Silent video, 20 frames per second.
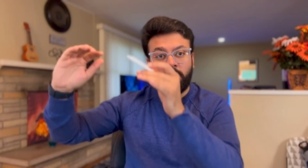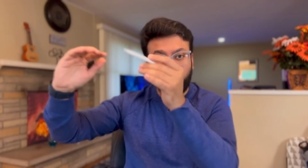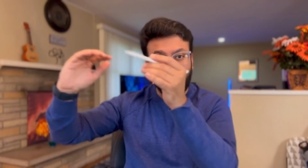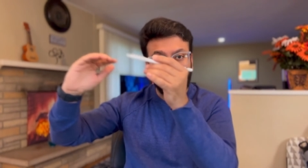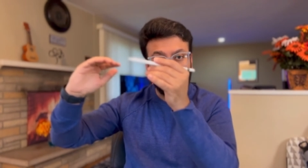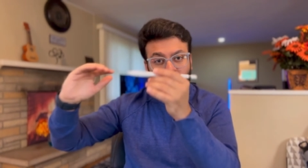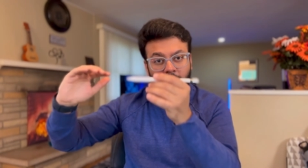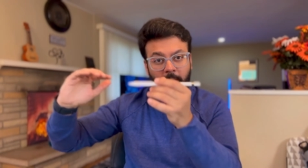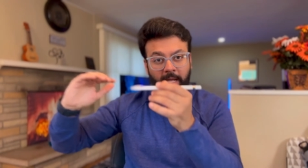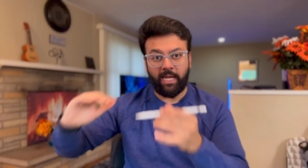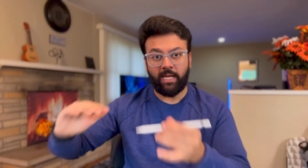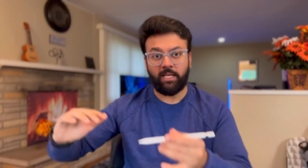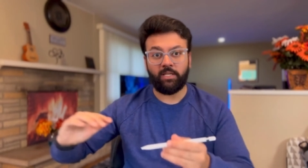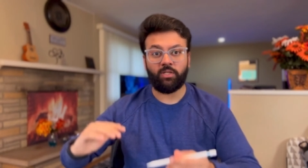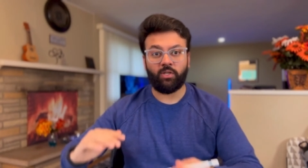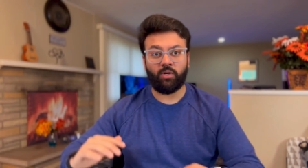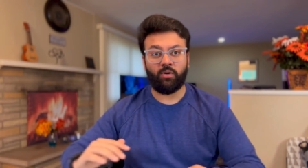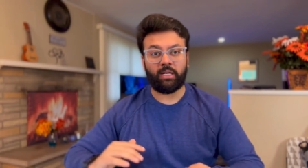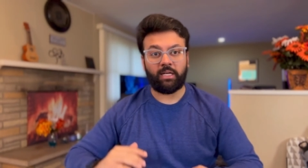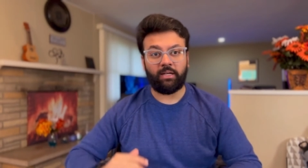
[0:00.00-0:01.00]
to
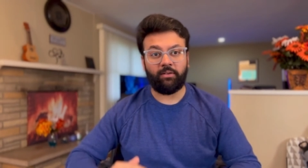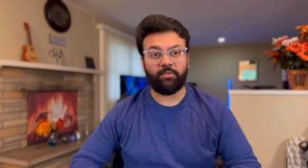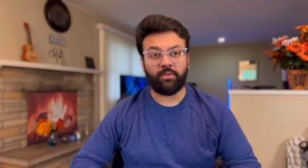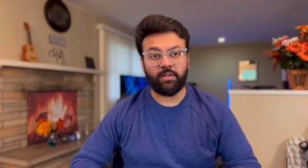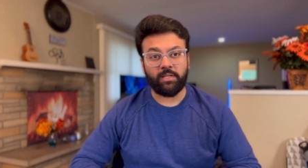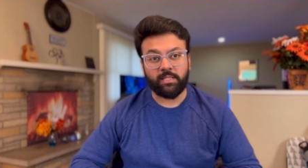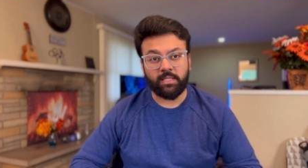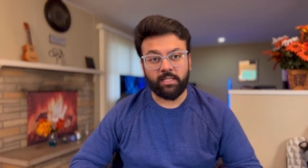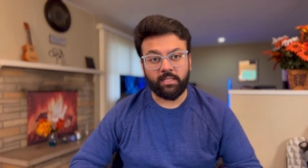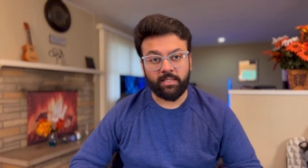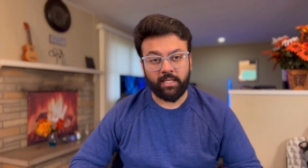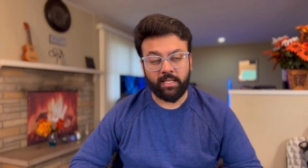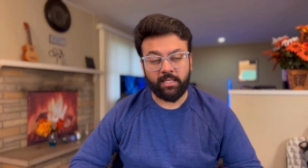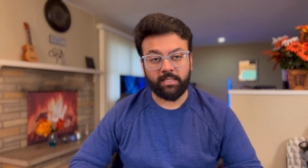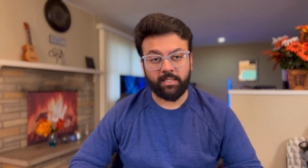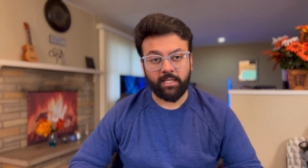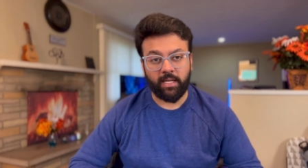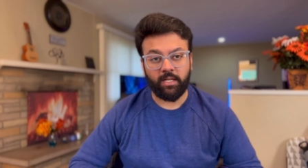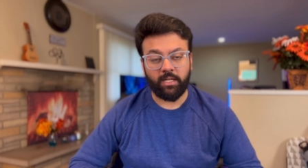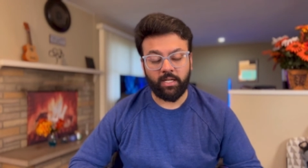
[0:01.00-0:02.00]
manage your references and
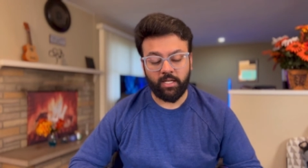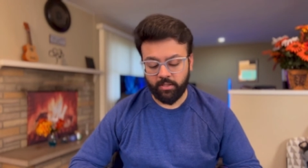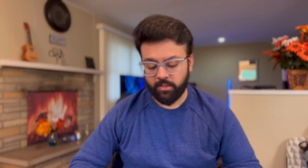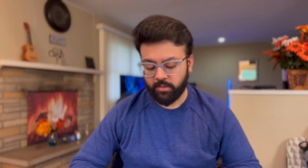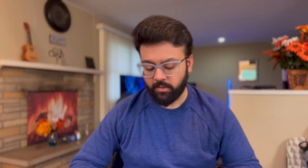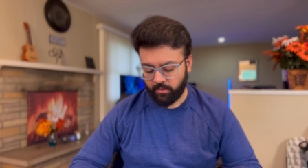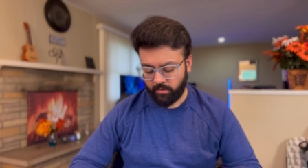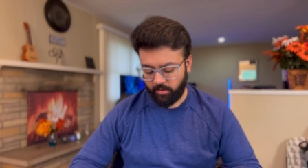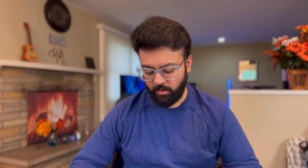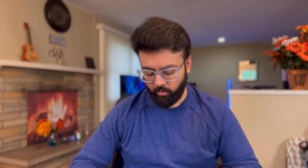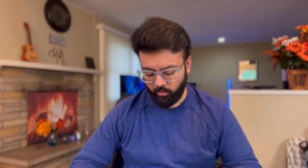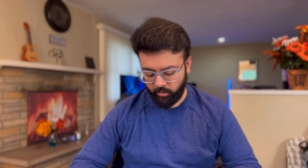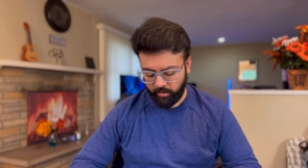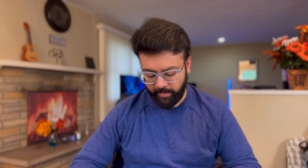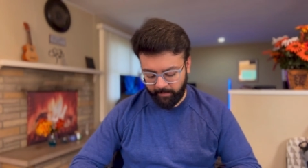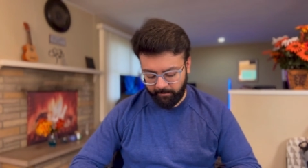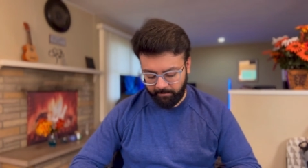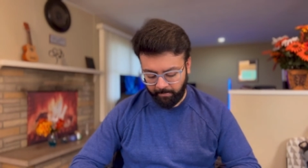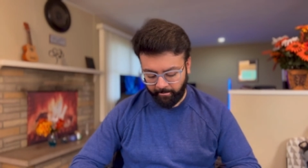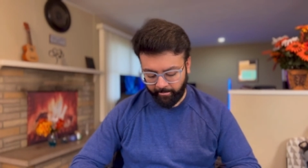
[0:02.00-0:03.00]
citation,
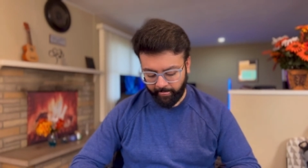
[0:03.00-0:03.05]
okay?